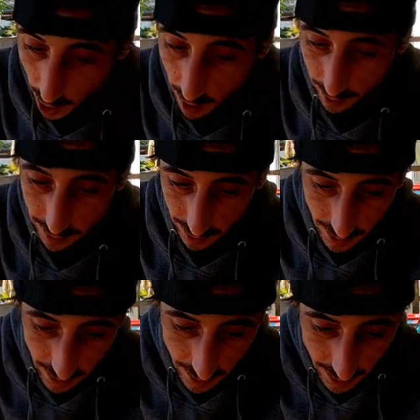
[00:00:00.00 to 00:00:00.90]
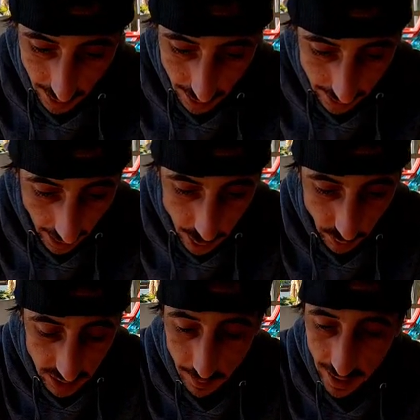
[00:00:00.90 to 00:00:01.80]
I'm shocked.
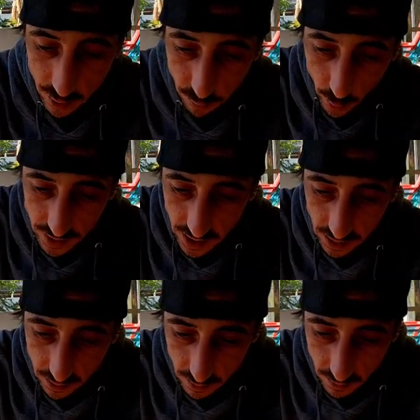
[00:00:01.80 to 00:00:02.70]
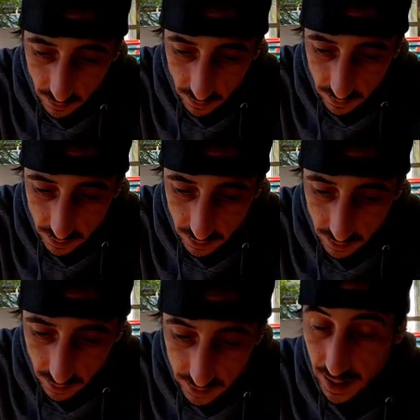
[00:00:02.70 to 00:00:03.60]
Guys, we smatched 14.
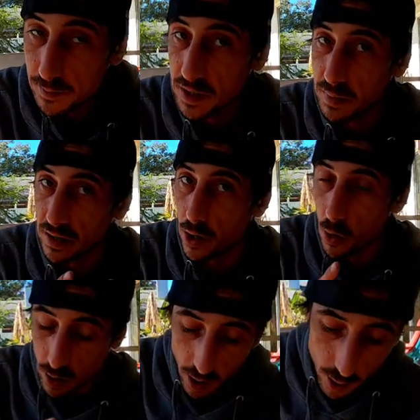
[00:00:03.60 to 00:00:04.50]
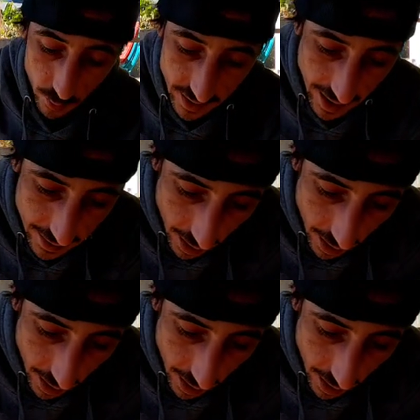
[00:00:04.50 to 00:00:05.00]
Something's been going on with